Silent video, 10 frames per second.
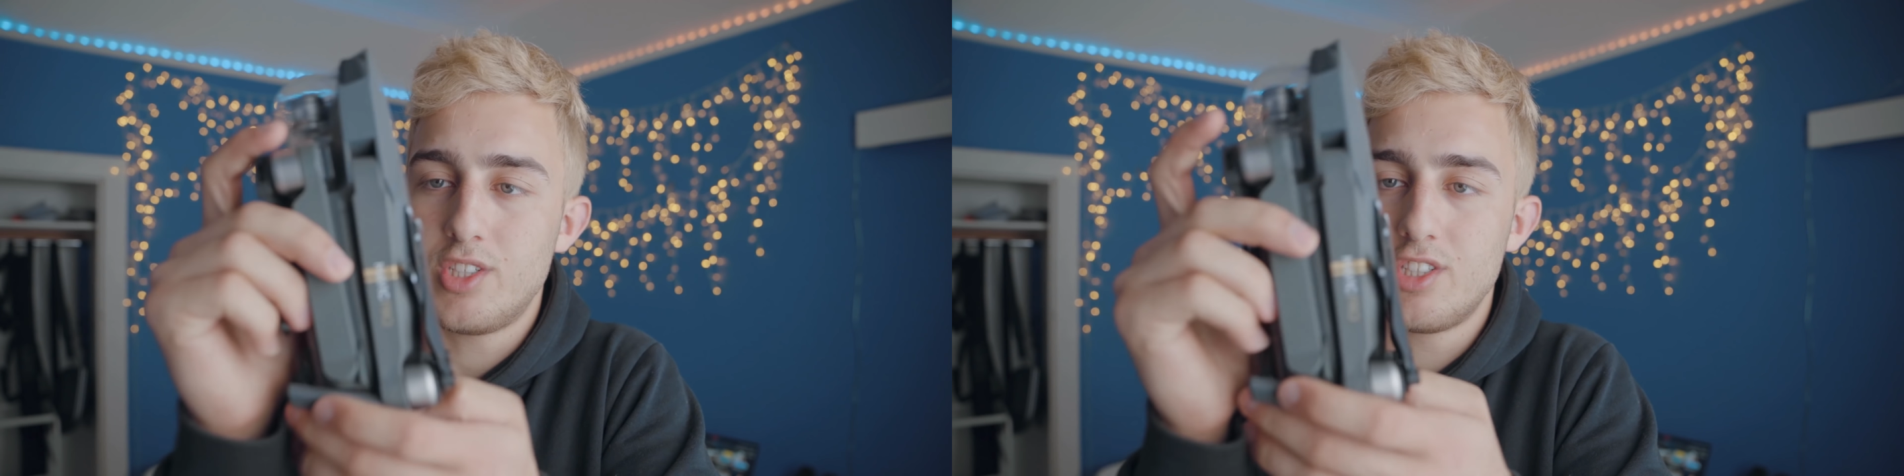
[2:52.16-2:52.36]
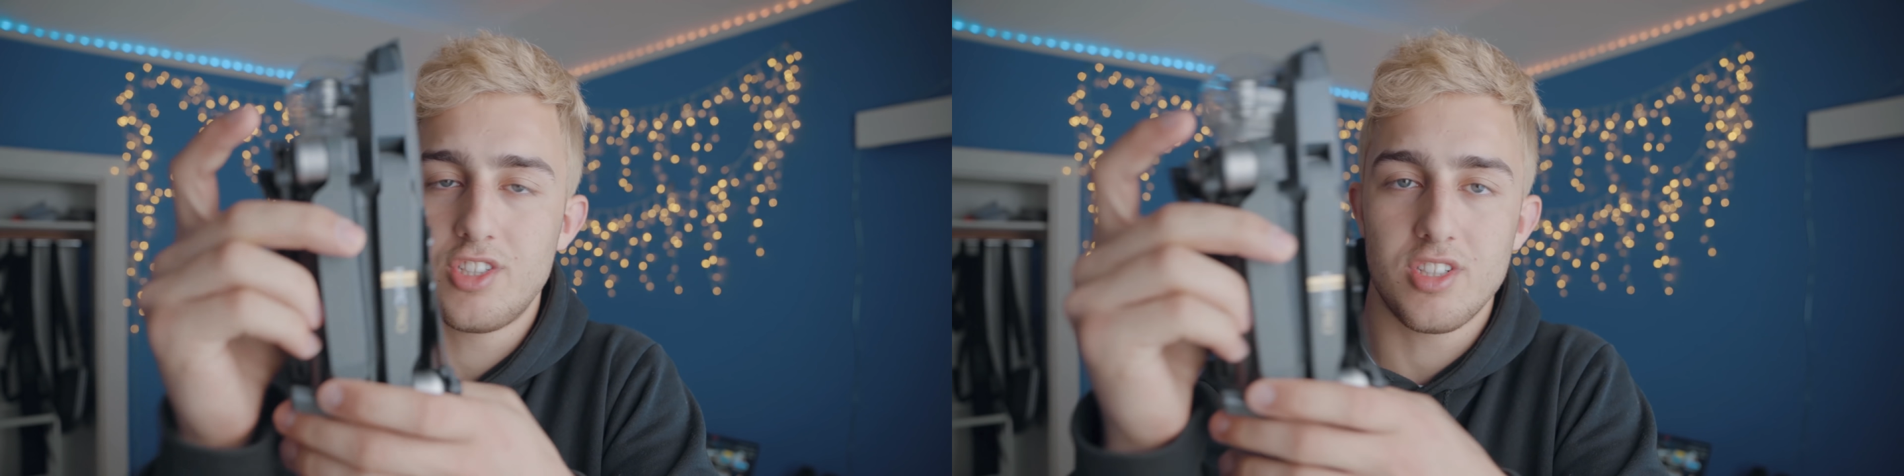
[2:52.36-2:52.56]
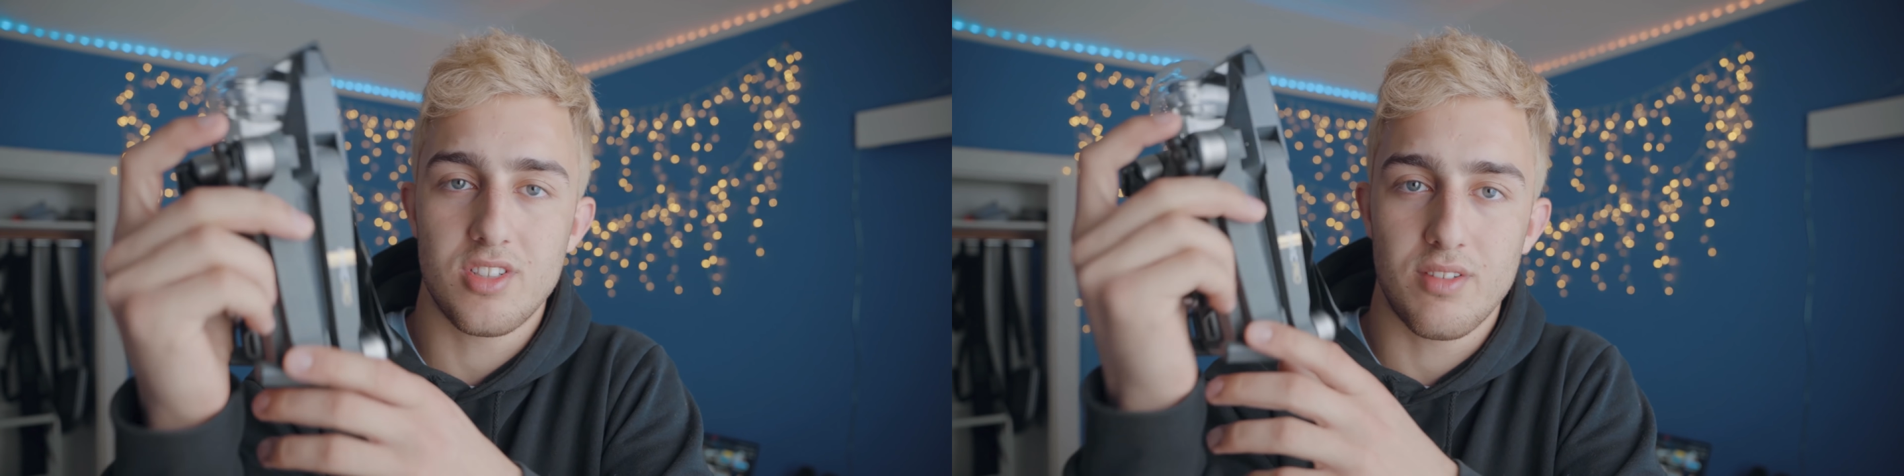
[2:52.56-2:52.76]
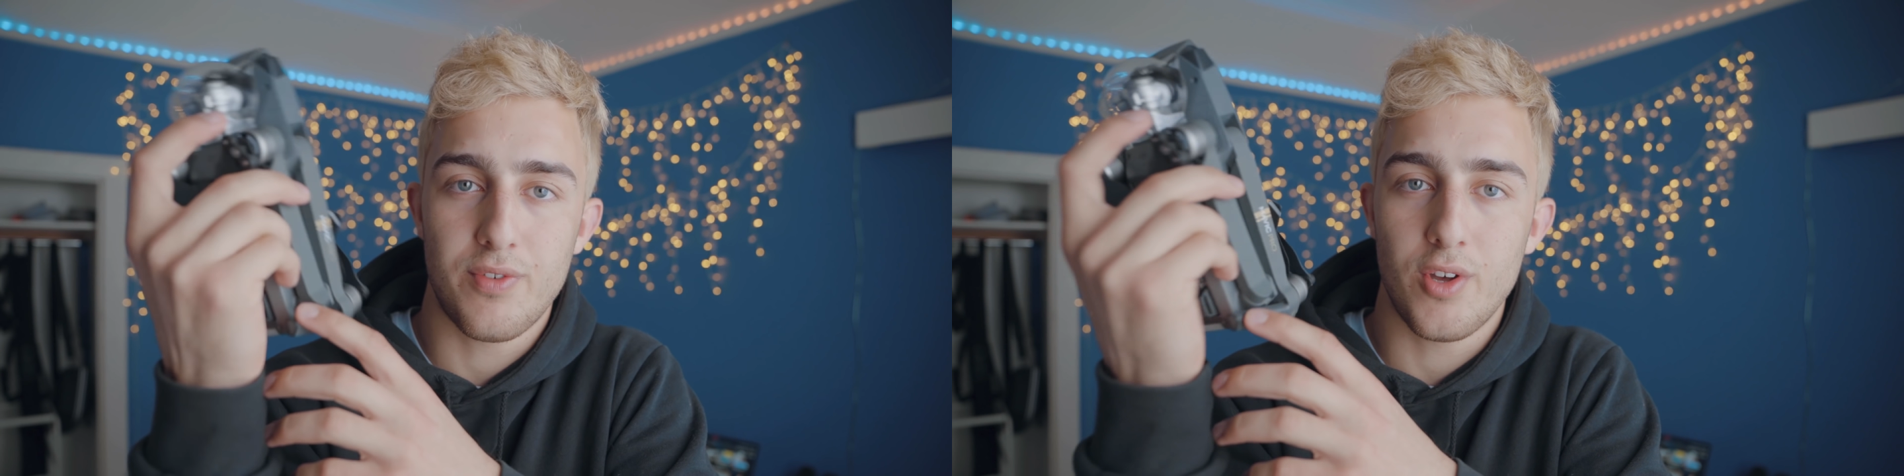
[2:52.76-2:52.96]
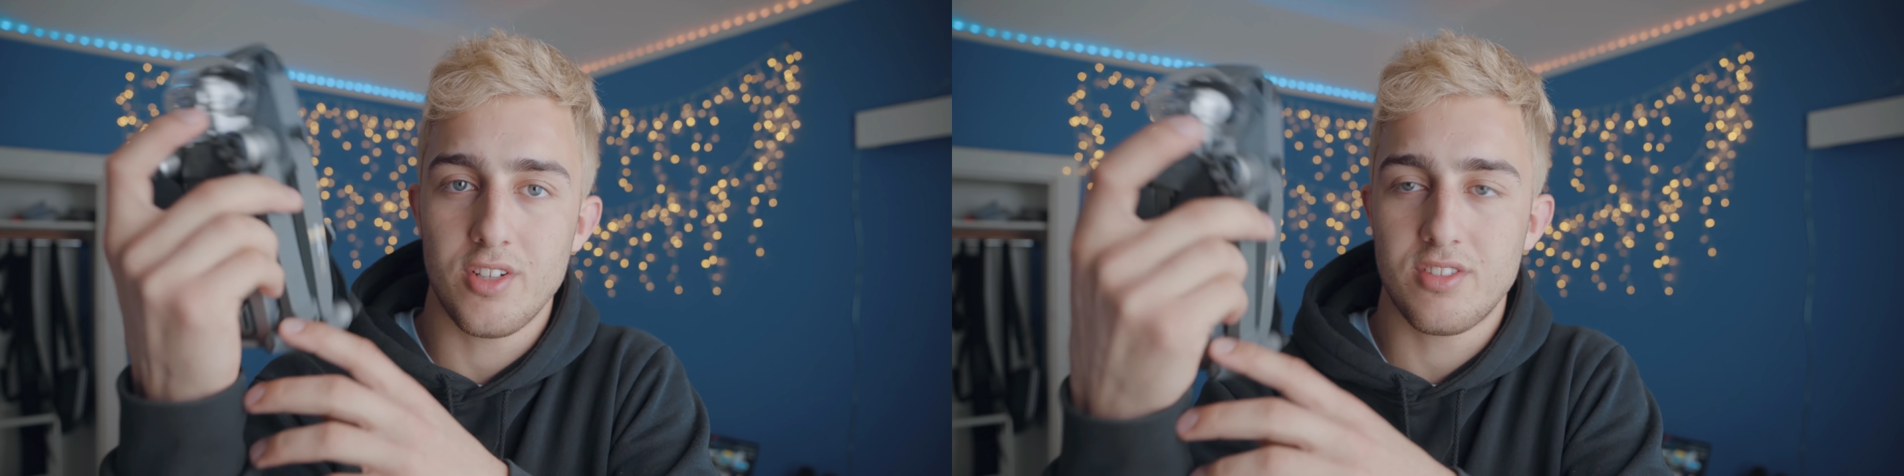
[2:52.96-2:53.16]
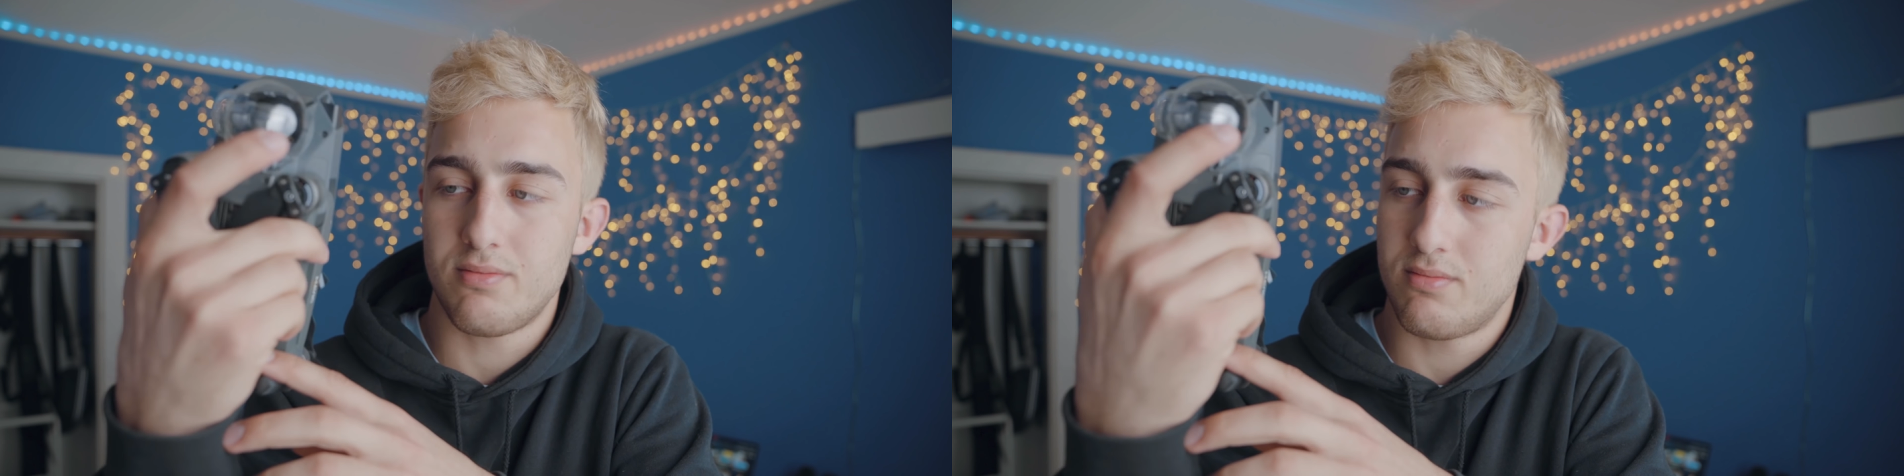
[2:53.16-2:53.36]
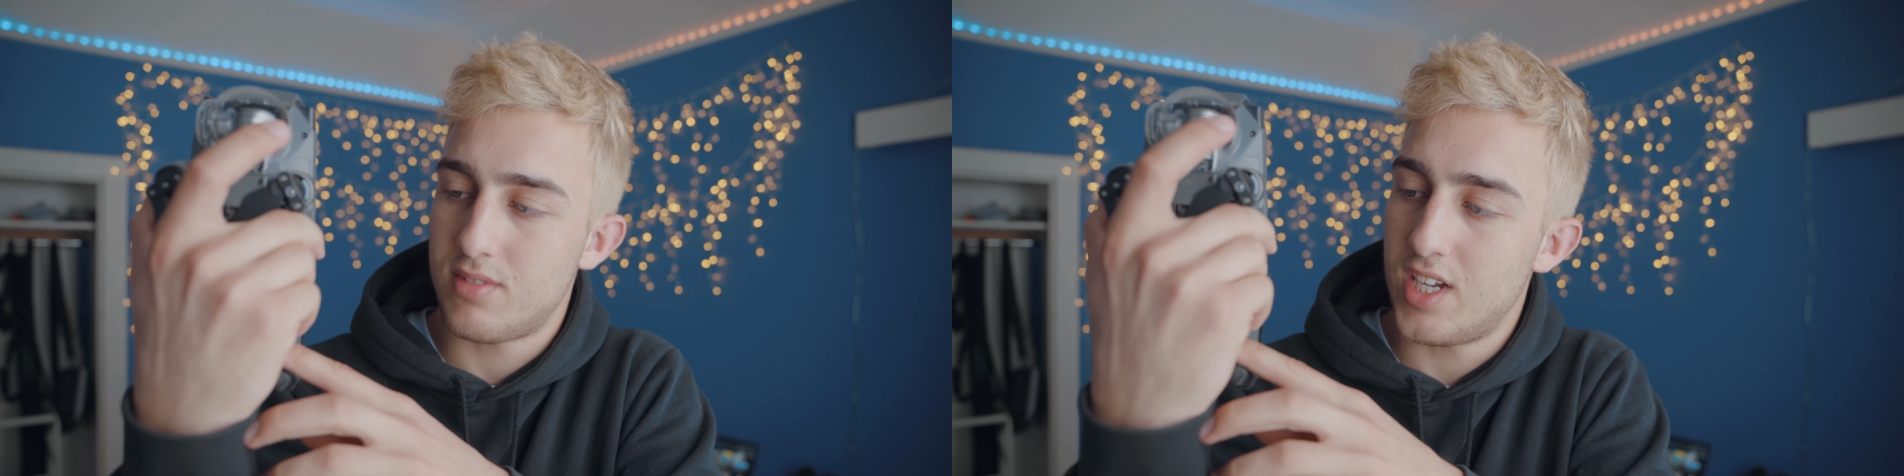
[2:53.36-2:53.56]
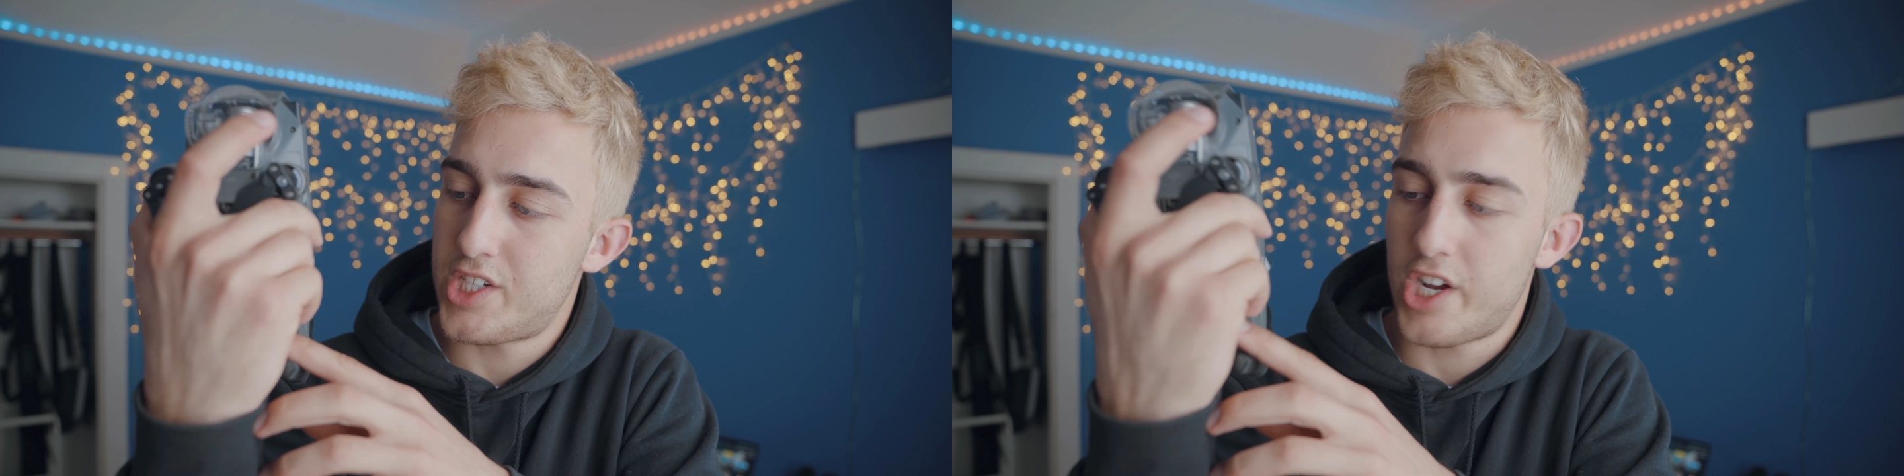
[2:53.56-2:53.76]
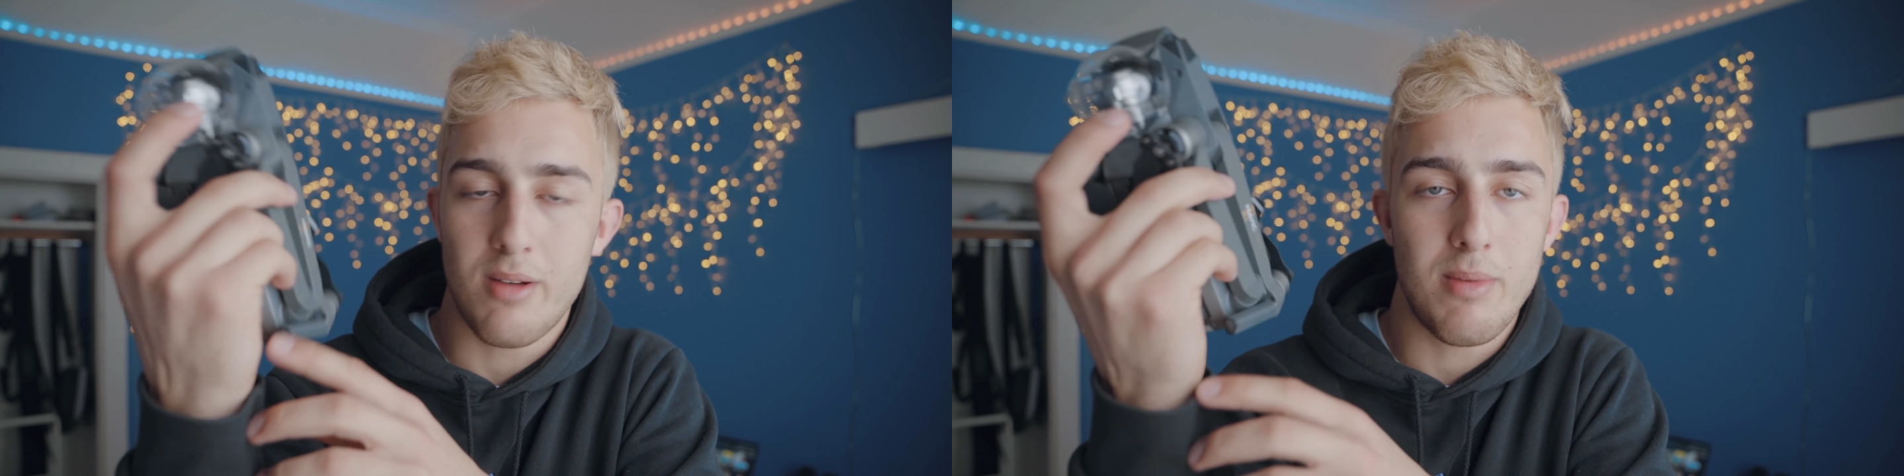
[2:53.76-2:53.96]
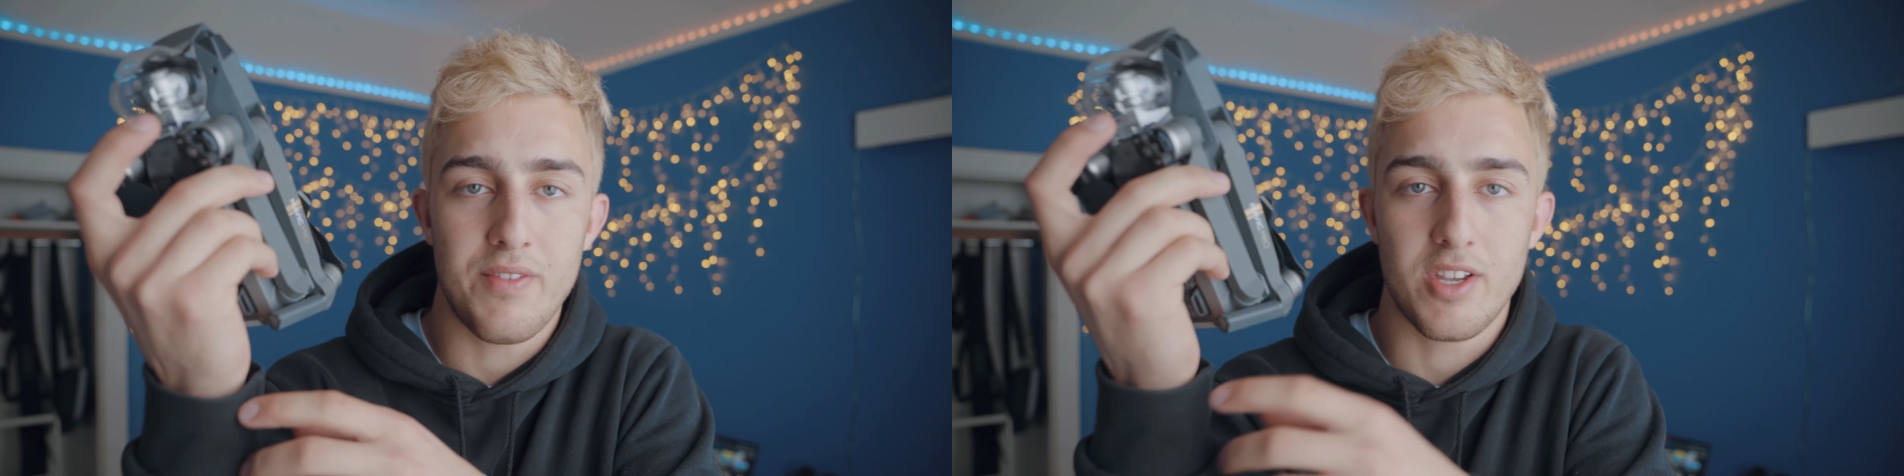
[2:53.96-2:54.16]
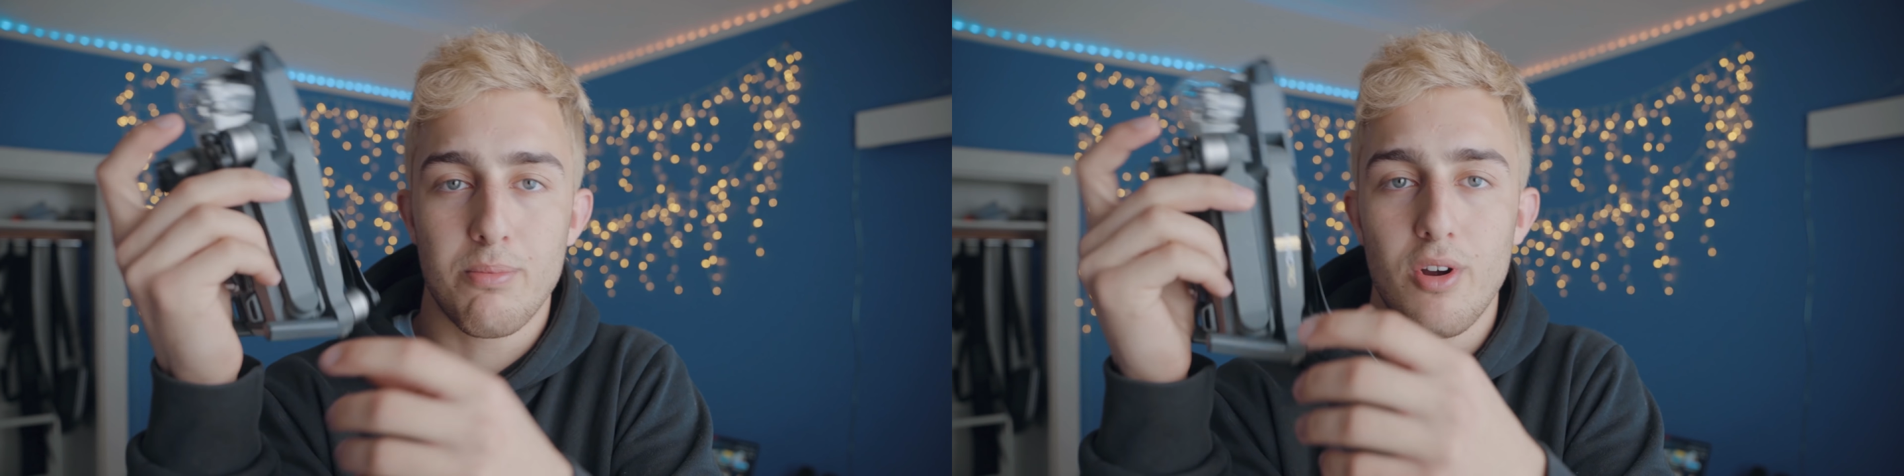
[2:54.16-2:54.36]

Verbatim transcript: which is just the first DJI Mavic